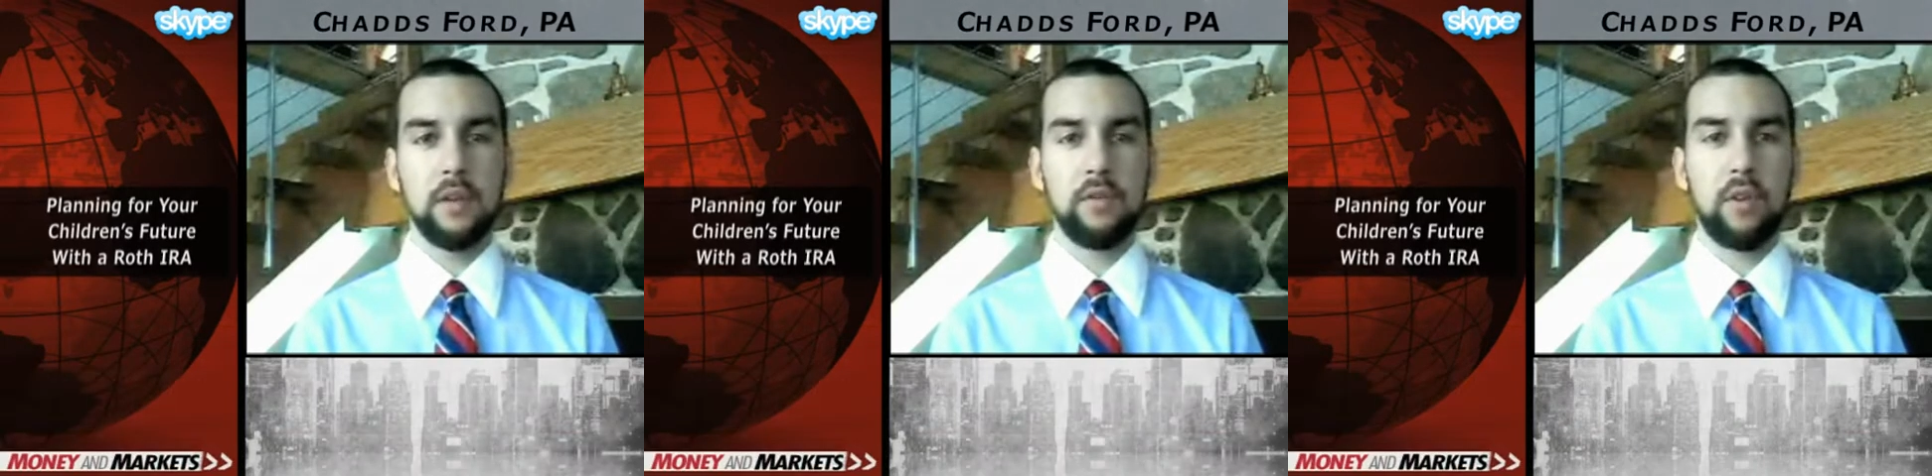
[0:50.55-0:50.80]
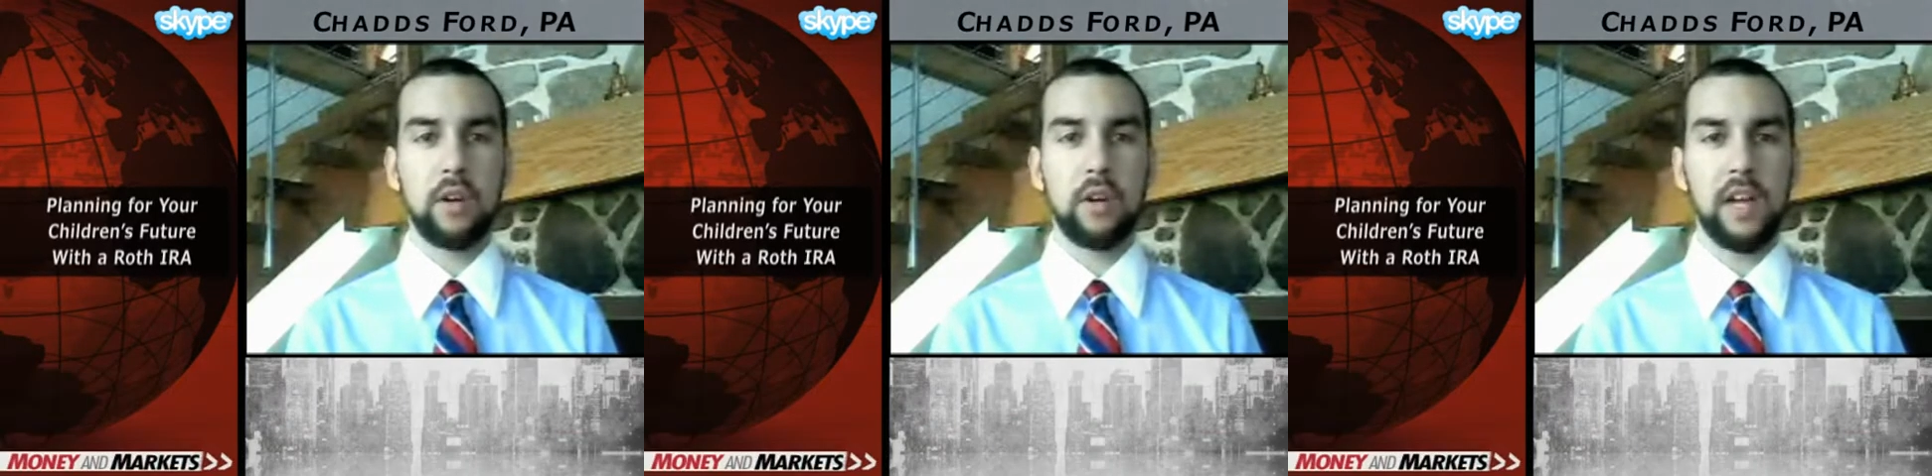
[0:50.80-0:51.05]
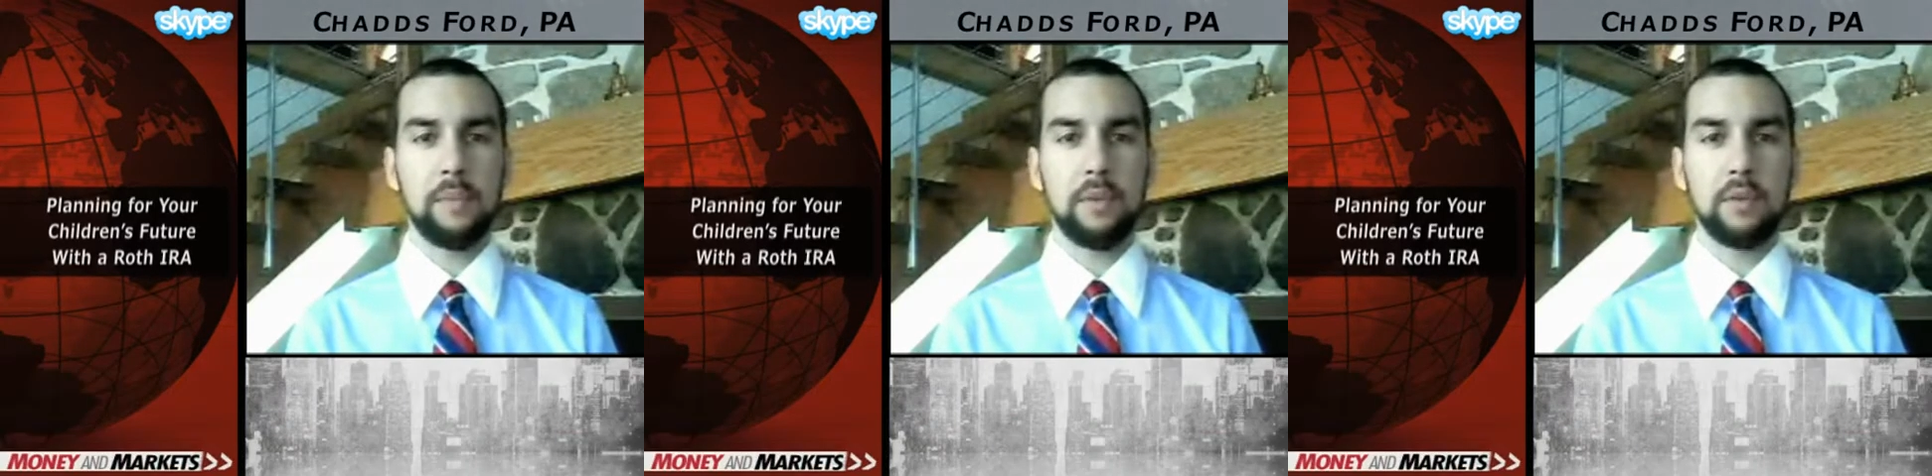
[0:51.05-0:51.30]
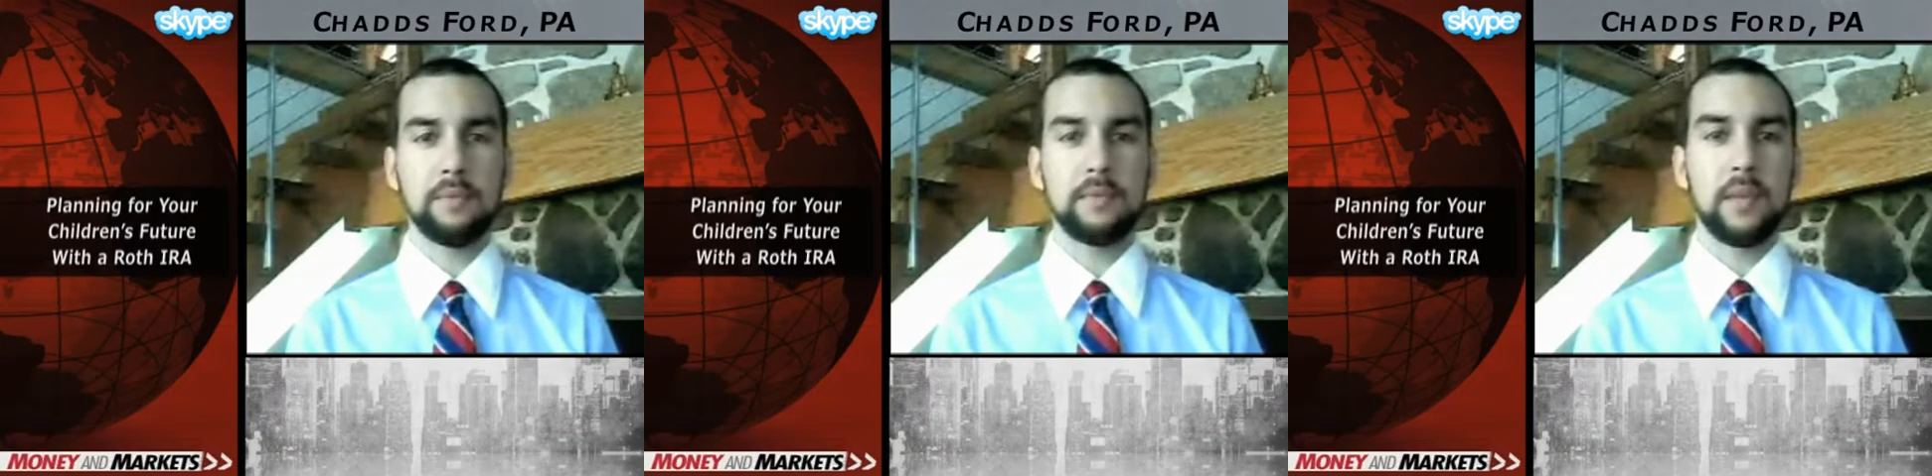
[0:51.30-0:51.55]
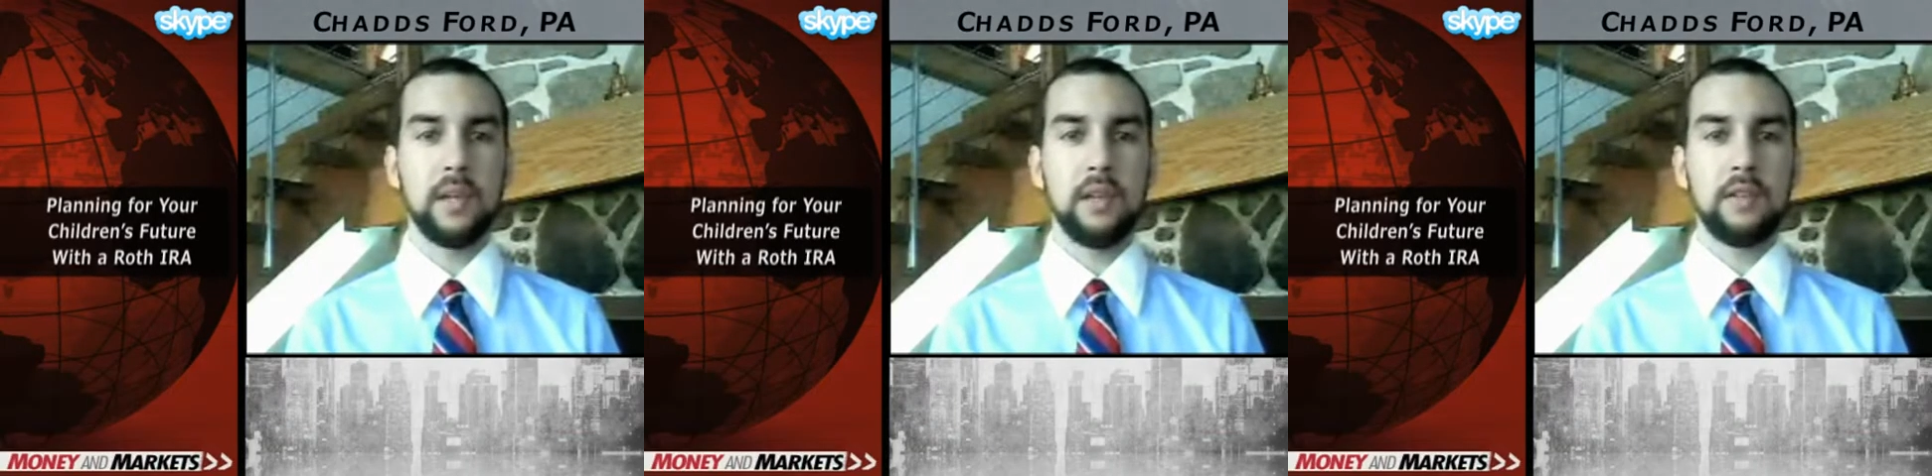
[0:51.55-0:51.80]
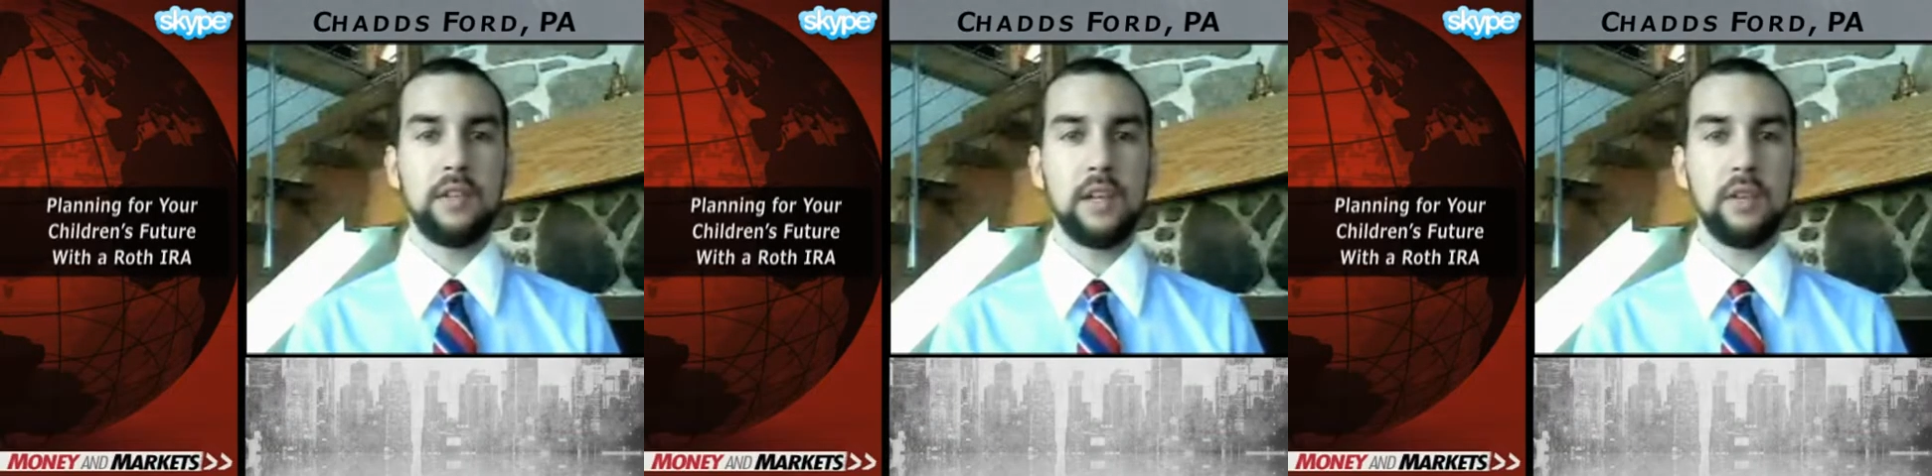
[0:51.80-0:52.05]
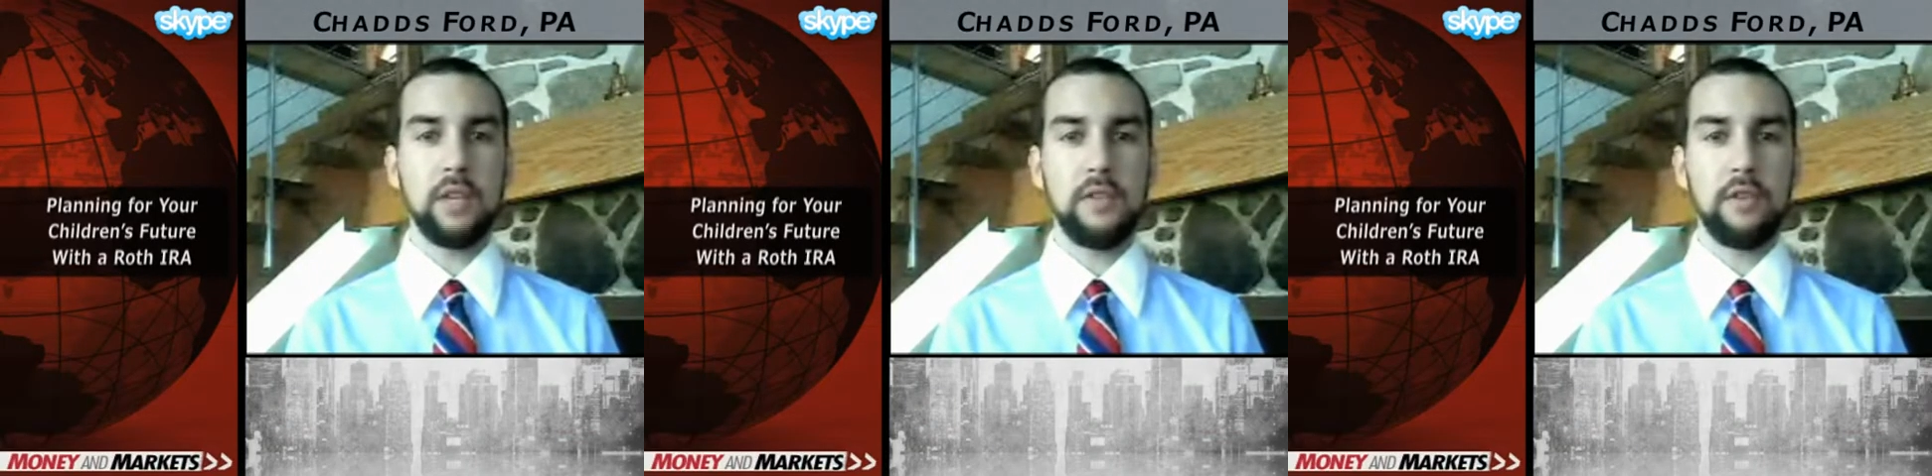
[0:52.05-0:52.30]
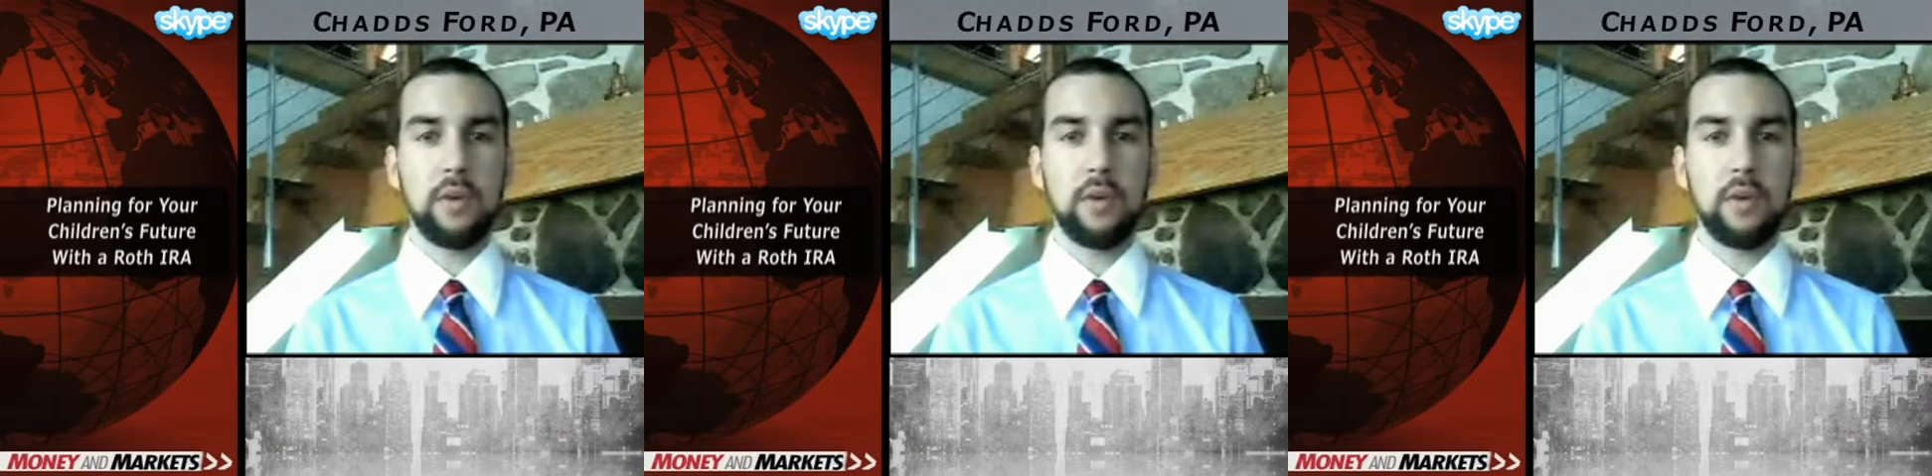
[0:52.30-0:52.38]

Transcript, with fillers: For example, say you leave